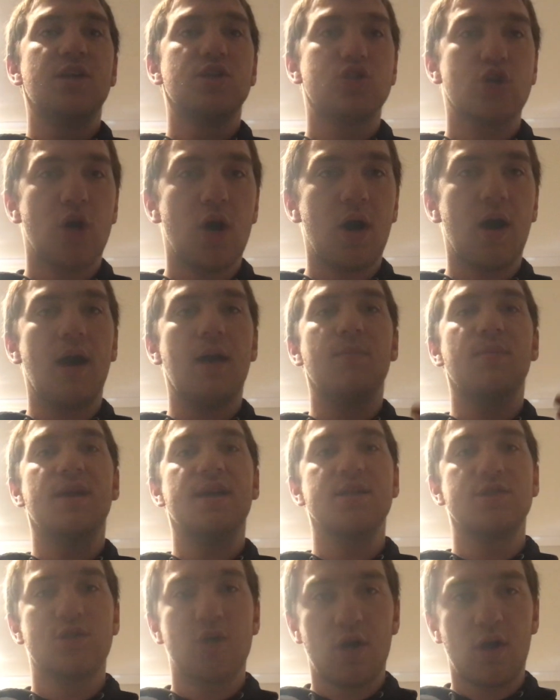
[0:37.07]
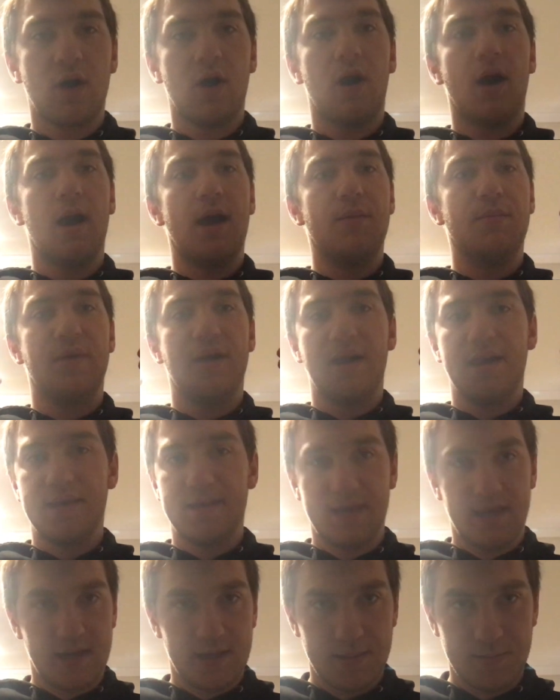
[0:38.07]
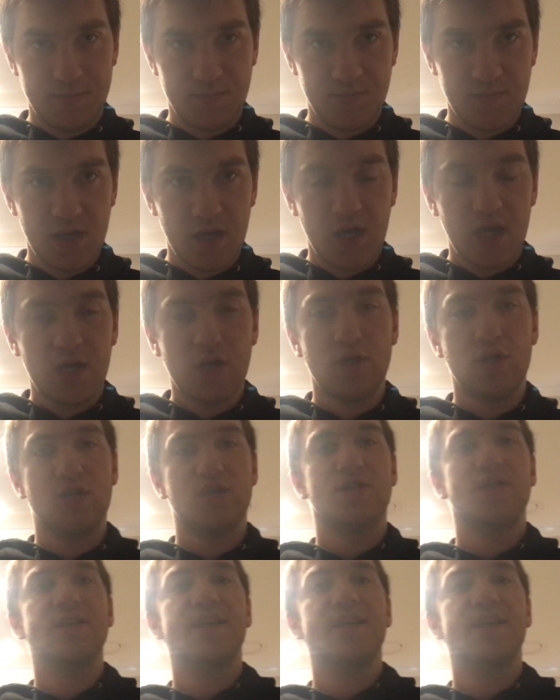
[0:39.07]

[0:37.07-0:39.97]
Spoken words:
time and time again. You know, she